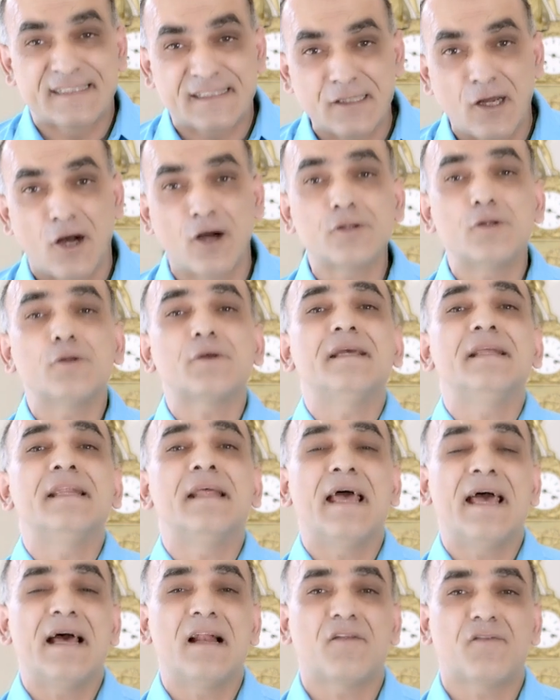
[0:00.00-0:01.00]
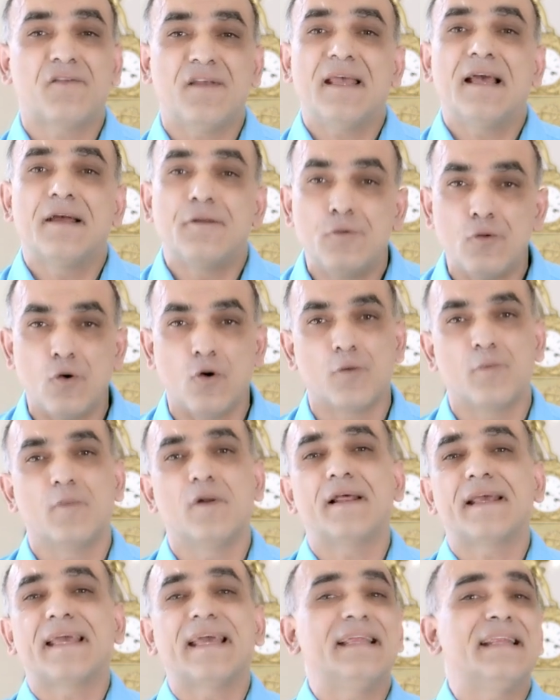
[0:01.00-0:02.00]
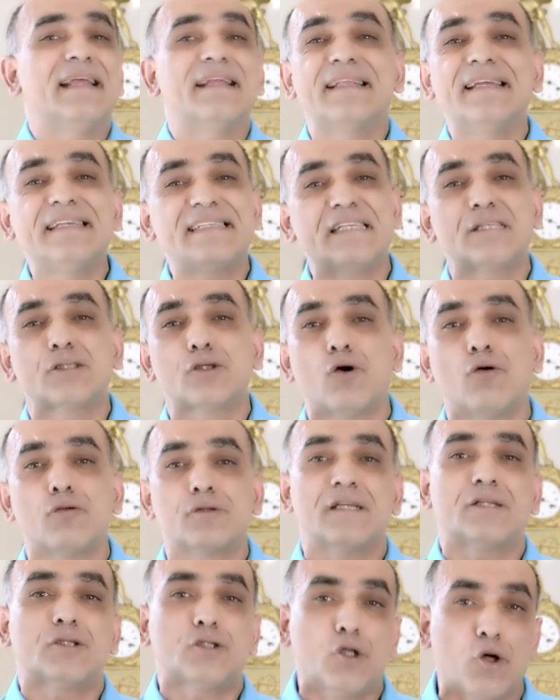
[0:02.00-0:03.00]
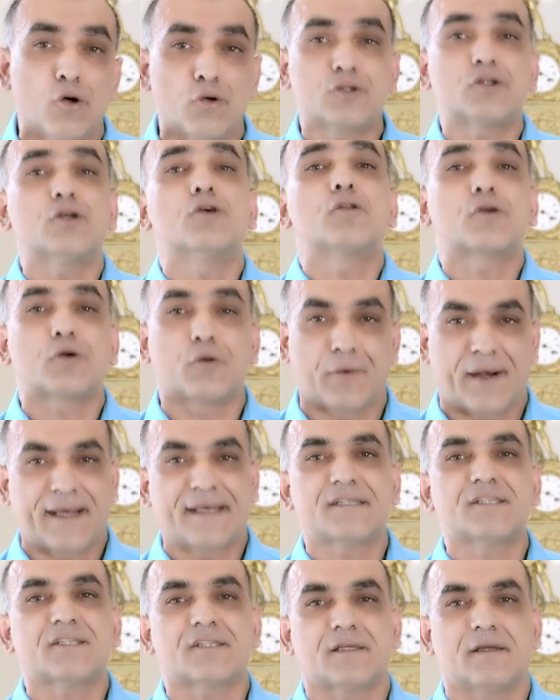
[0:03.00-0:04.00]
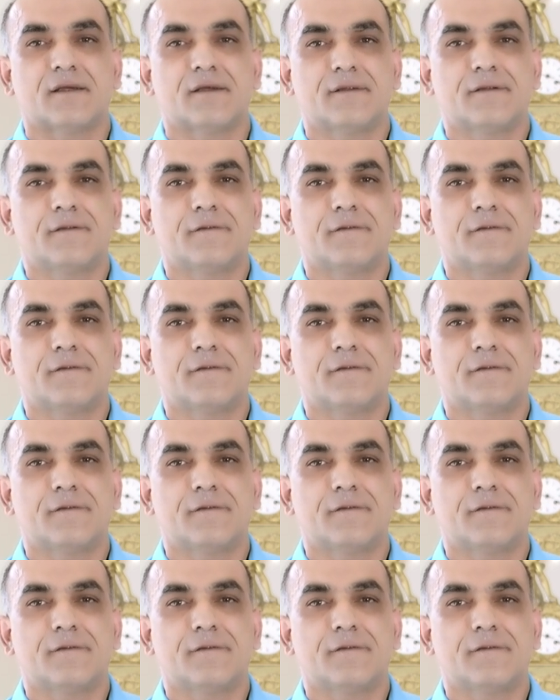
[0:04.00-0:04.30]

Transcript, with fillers: start looking healthy and normal again. And this is called a total correction.